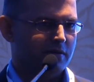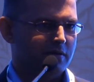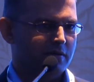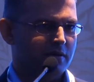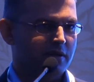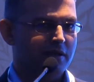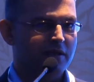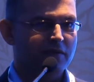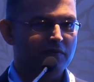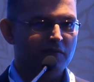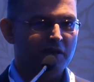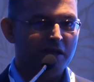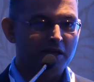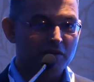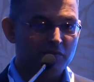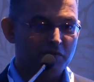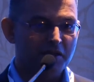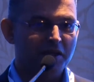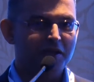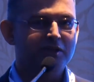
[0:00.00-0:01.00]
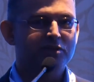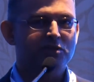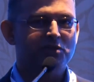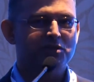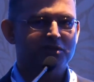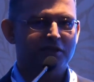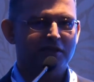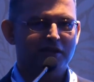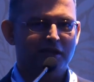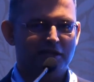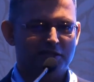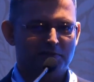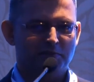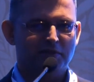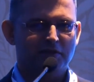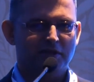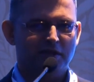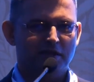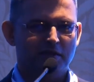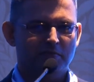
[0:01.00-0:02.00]
very interesting
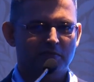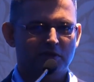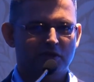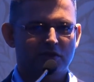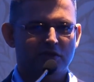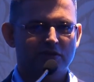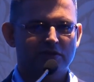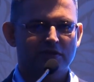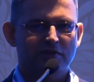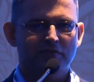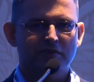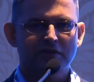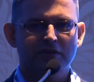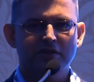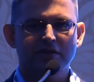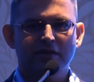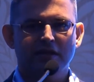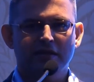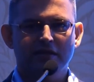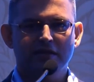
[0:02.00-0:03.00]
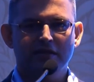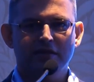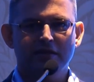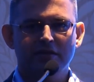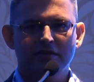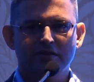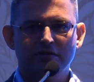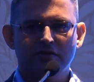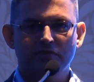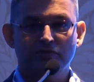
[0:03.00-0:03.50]
aspect came because even in the